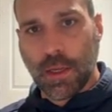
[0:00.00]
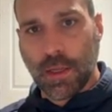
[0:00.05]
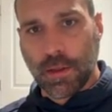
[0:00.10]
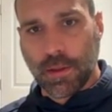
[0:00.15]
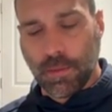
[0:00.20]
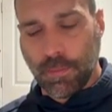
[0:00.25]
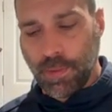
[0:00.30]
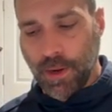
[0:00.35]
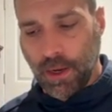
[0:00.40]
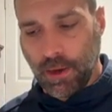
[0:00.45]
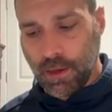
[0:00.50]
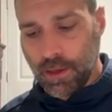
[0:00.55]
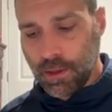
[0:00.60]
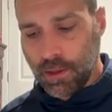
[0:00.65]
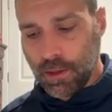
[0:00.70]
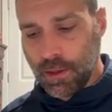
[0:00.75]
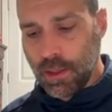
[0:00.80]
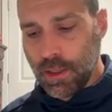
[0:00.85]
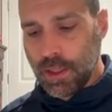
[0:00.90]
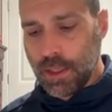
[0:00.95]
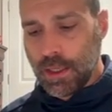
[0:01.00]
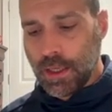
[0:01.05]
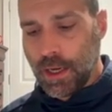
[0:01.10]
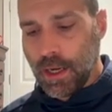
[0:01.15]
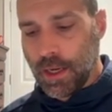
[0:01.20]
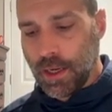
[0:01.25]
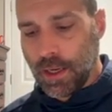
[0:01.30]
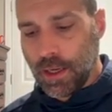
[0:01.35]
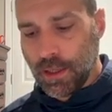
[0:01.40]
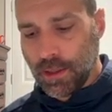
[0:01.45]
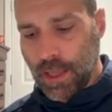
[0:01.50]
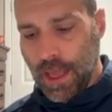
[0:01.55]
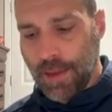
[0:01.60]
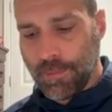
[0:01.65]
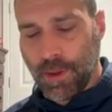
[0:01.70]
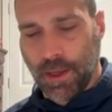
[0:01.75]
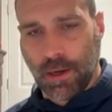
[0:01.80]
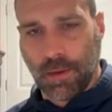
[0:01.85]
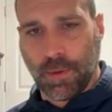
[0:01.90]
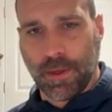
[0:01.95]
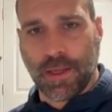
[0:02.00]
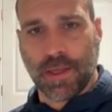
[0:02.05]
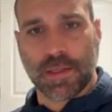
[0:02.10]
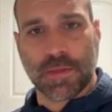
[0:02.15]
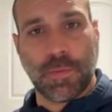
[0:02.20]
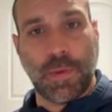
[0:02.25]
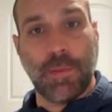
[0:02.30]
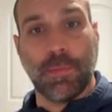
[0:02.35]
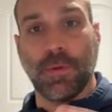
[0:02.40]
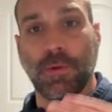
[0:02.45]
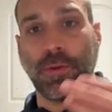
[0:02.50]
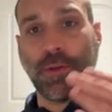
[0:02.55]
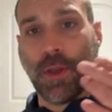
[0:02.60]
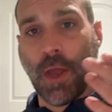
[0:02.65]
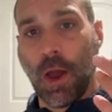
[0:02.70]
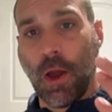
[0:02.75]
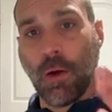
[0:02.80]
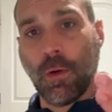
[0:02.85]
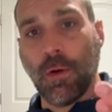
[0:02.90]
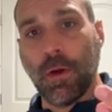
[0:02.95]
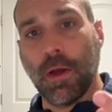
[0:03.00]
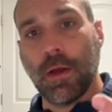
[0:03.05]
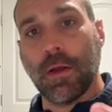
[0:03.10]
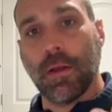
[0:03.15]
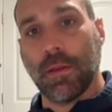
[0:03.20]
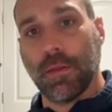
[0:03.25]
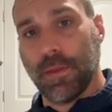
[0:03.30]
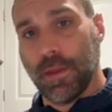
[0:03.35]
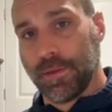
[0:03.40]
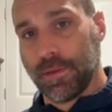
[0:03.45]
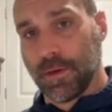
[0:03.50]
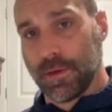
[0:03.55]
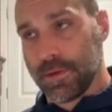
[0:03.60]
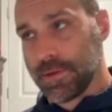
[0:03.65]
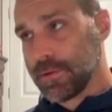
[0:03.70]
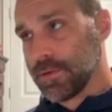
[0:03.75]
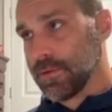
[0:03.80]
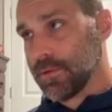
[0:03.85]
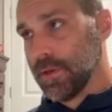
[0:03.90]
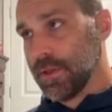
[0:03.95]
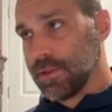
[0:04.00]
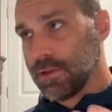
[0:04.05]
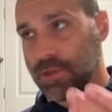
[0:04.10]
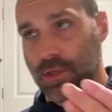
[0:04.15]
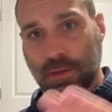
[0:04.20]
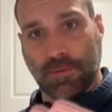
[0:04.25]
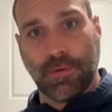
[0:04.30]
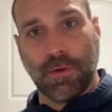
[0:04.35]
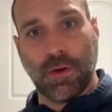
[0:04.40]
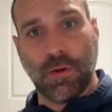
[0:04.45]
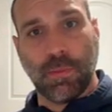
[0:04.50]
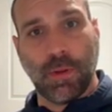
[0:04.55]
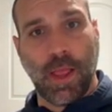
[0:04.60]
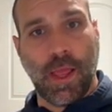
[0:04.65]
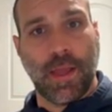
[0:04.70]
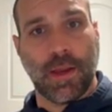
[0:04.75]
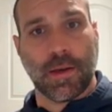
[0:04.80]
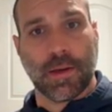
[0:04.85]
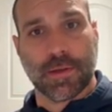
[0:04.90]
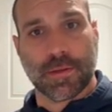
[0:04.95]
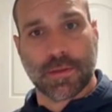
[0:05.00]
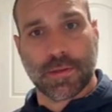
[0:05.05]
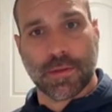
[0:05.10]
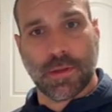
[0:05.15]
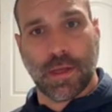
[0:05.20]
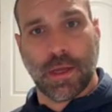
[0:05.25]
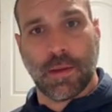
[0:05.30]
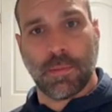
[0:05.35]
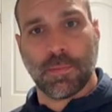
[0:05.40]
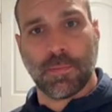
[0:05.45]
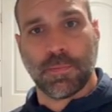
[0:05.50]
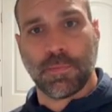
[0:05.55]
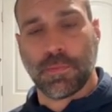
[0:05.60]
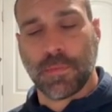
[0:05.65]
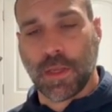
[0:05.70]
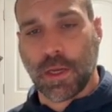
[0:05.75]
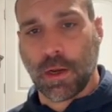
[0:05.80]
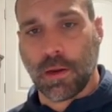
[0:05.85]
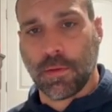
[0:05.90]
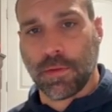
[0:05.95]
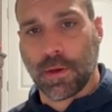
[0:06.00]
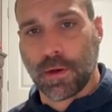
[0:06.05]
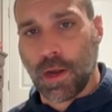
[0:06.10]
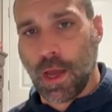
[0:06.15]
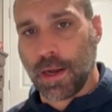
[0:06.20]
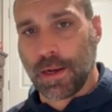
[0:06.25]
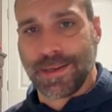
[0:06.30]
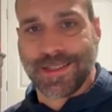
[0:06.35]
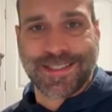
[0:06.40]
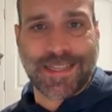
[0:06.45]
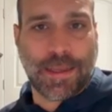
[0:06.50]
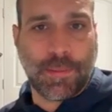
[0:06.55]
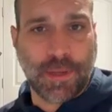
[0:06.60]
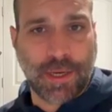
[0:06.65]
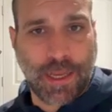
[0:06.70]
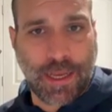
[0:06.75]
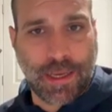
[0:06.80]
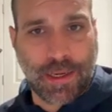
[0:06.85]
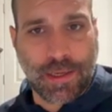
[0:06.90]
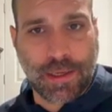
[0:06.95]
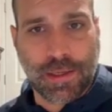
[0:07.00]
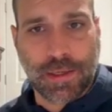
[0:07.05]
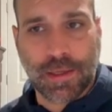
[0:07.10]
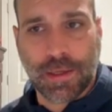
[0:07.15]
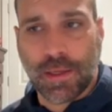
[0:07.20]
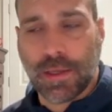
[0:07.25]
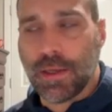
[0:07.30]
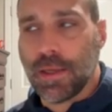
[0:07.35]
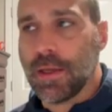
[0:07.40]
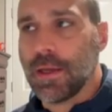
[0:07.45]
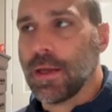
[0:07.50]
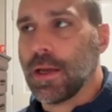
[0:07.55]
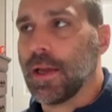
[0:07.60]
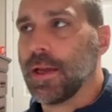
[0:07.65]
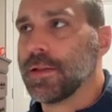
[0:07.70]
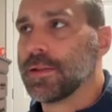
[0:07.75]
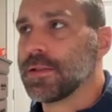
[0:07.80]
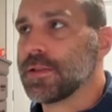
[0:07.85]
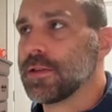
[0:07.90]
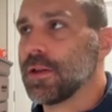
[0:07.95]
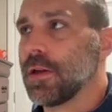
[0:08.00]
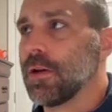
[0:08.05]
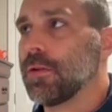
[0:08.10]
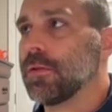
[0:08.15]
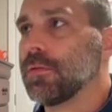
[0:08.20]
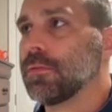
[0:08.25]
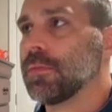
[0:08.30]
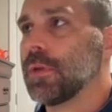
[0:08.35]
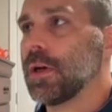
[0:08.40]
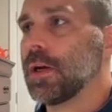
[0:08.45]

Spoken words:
the barrier a lot better because people know that it's just for new players. They're not intimidated, and so